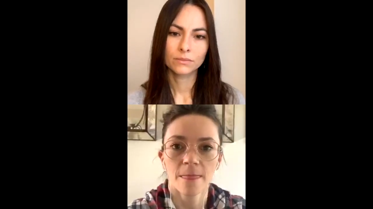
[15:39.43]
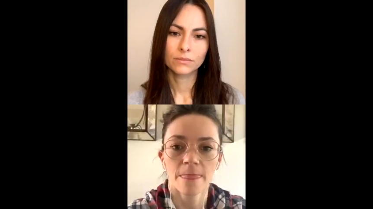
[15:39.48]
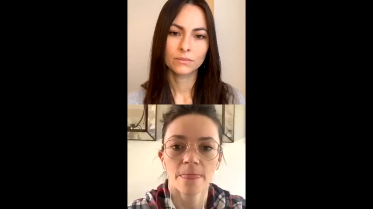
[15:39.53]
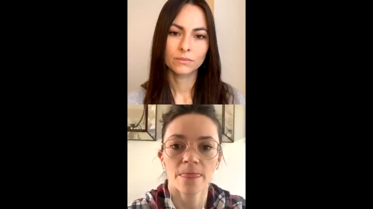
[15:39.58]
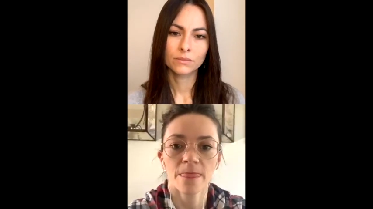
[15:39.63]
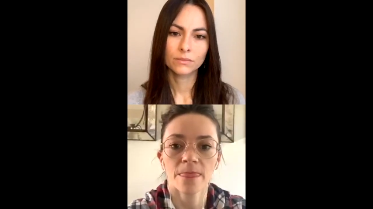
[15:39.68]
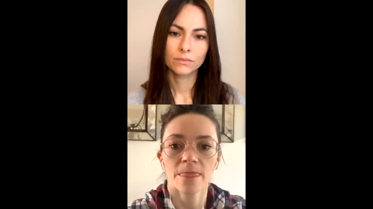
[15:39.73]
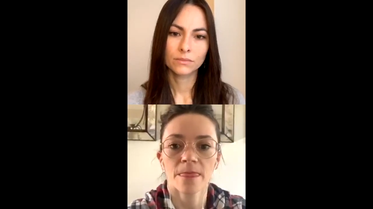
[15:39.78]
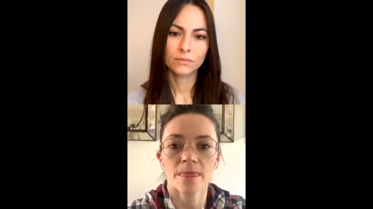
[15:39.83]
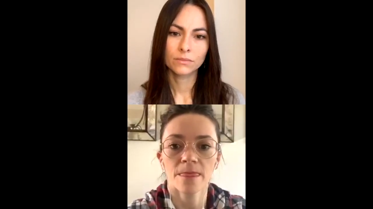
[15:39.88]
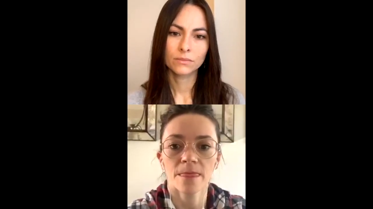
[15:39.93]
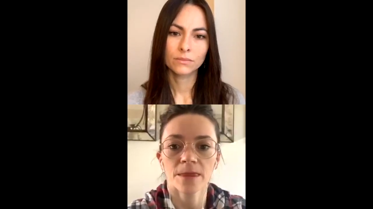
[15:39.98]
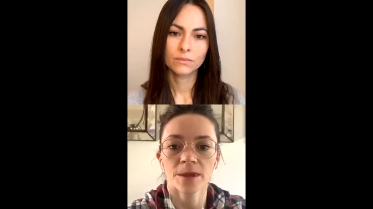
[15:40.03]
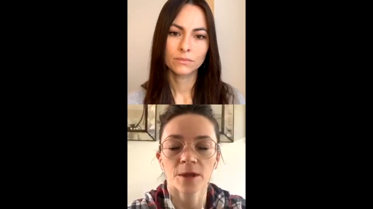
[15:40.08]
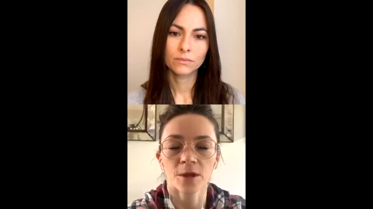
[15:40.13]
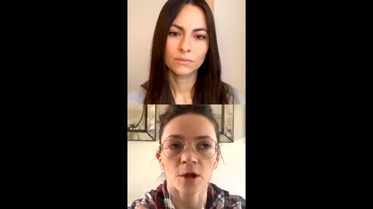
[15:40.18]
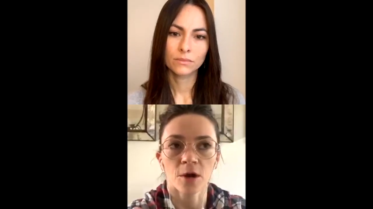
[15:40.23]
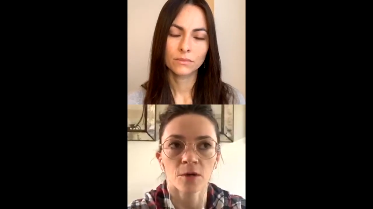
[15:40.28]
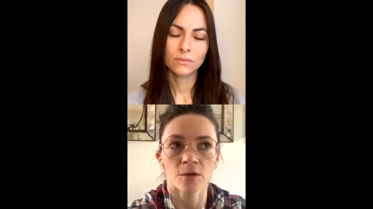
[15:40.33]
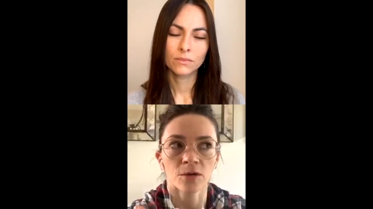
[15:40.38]
Speaker 1: that,
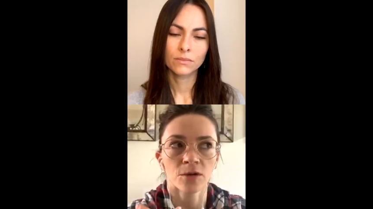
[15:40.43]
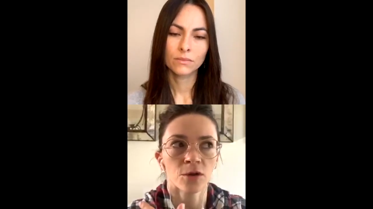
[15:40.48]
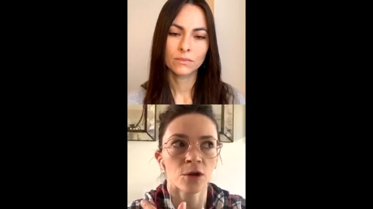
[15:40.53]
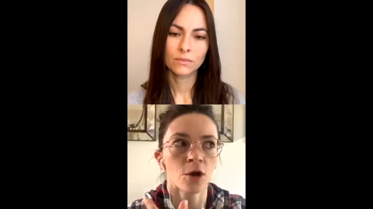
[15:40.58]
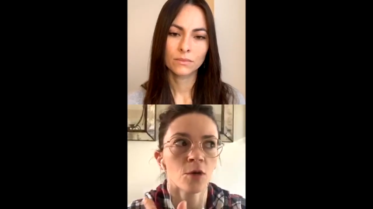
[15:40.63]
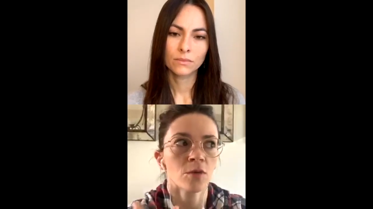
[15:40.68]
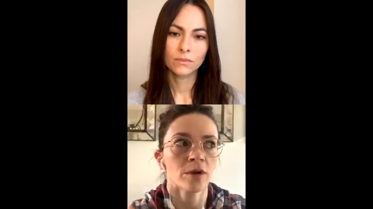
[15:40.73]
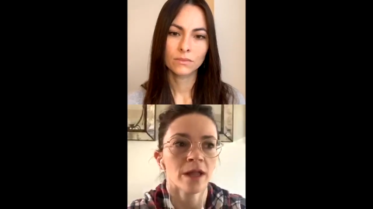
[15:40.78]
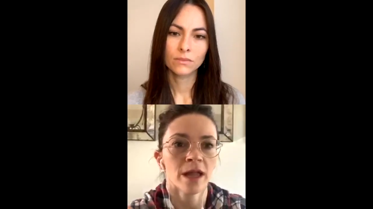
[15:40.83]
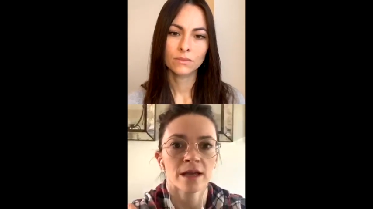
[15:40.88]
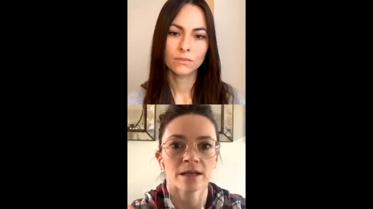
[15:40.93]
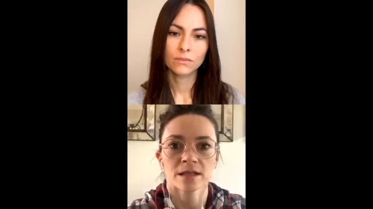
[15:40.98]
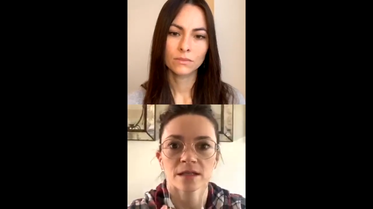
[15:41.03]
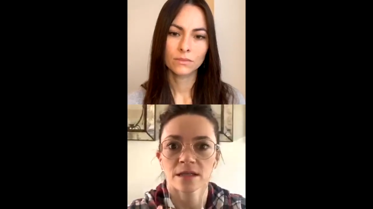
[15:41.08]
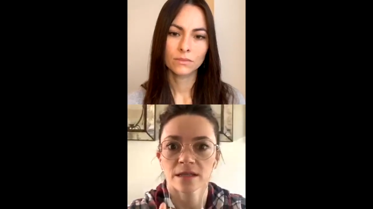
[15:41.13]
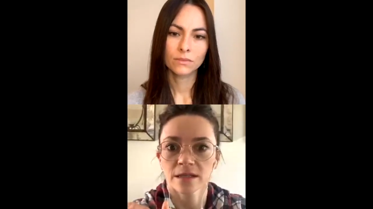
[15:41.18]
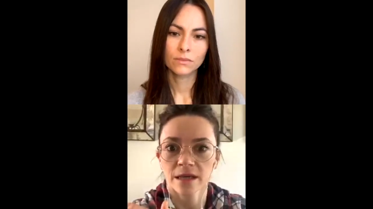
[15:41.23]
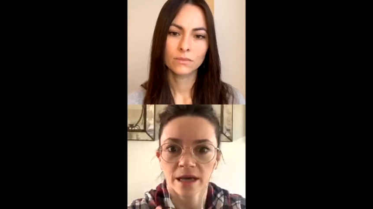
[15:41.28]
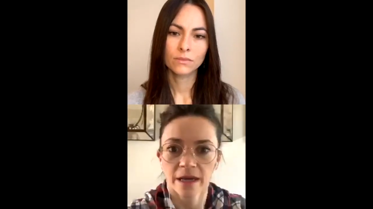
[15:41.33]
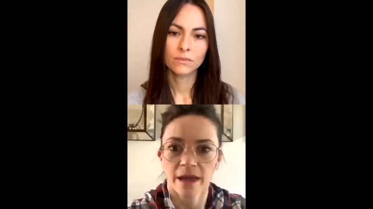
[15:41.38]
you know, no one has to
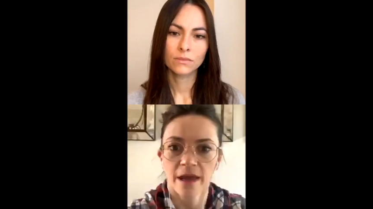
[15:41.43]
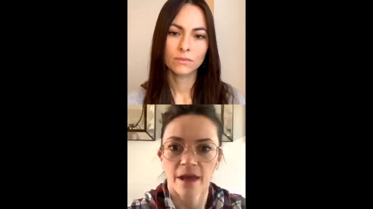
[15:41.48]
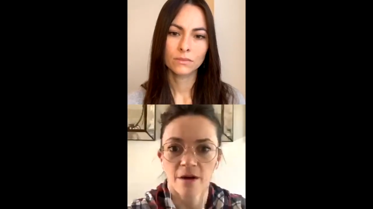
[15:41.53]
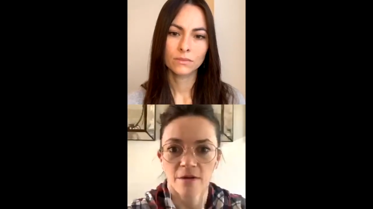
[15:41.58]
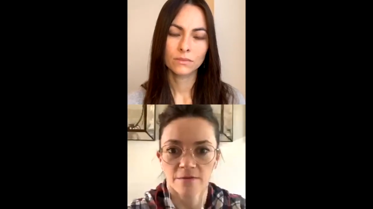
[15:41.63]
die out